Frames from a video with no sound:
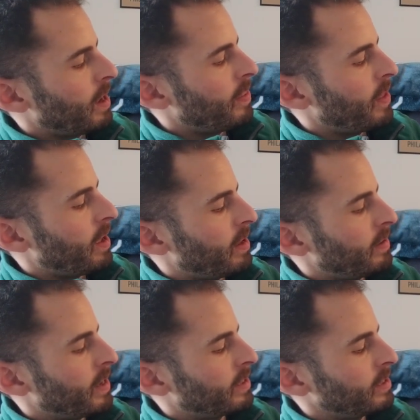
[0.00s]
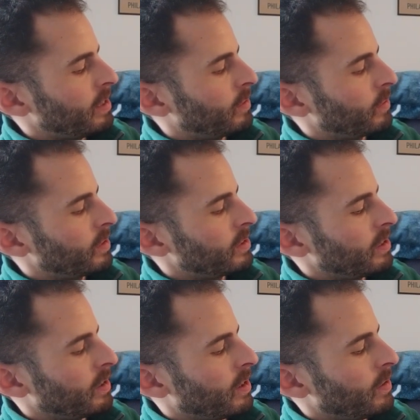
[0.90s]
And then that's equal to
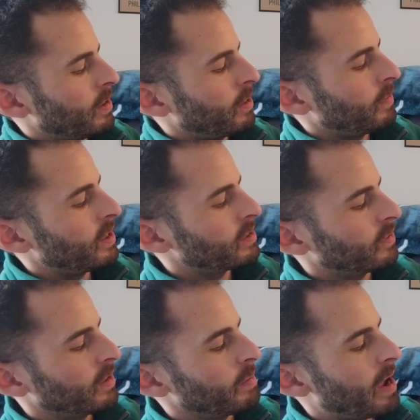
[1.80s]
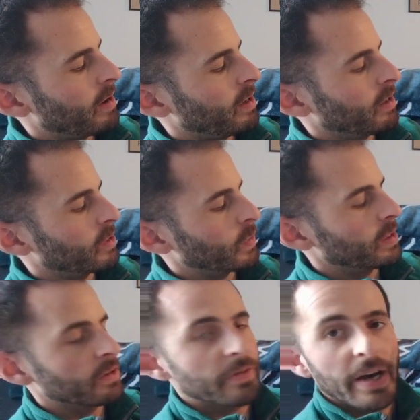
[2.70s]
0. And the 3 doesn't really matter here because we're
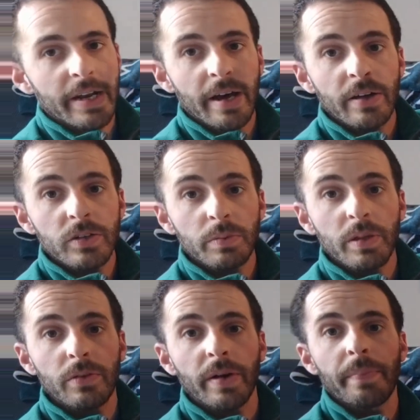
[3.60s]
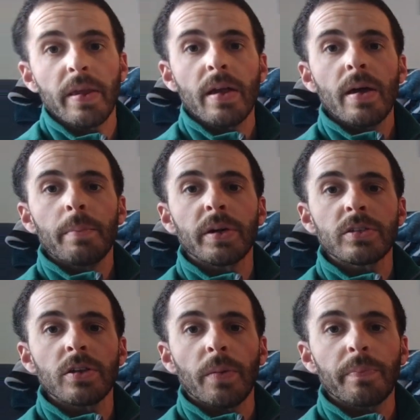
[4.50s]
going to divide it out and it's going to be 3. But
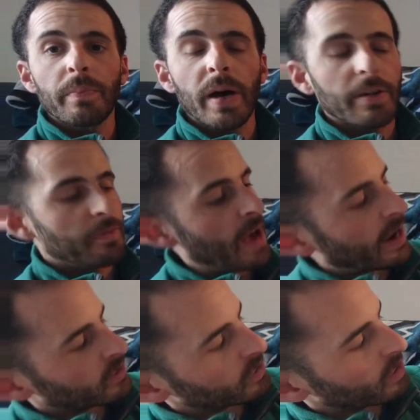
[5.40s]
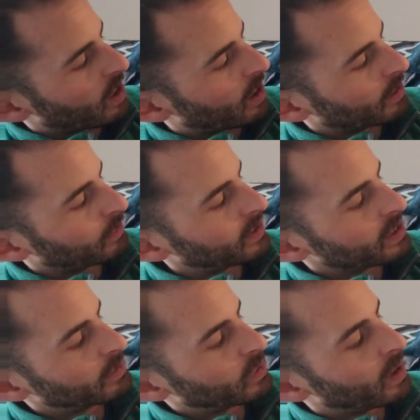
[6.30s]
so my factors are 3
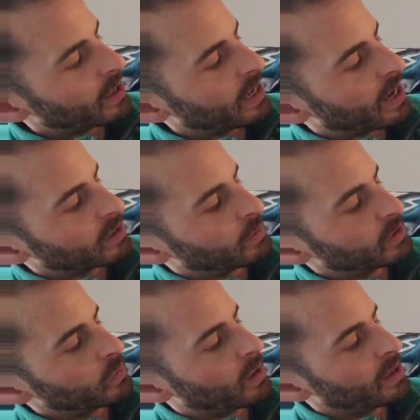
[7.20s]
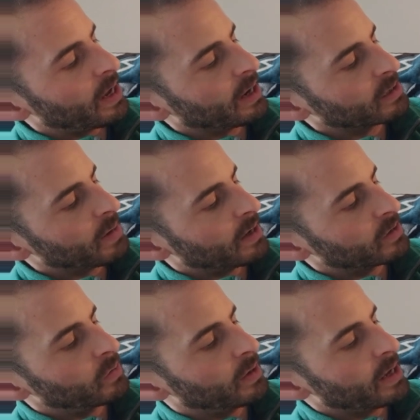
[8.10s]
times the quantity x plus 1, x
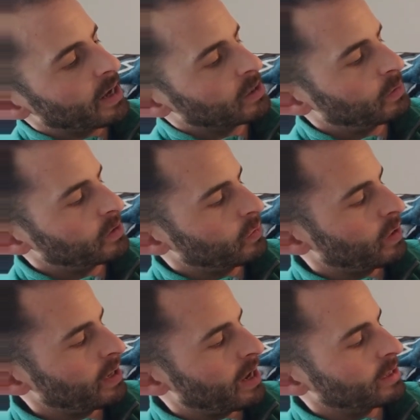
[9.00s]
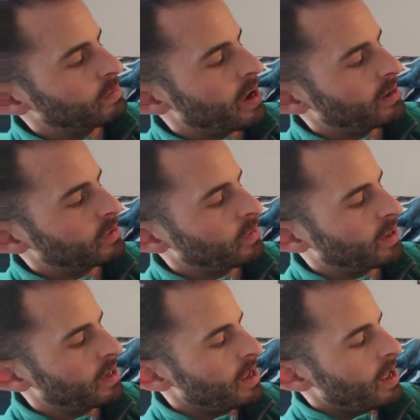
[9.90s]
minus 1, x plus 1, x minus
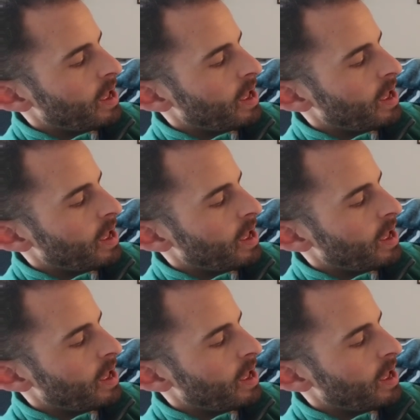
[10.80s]
1.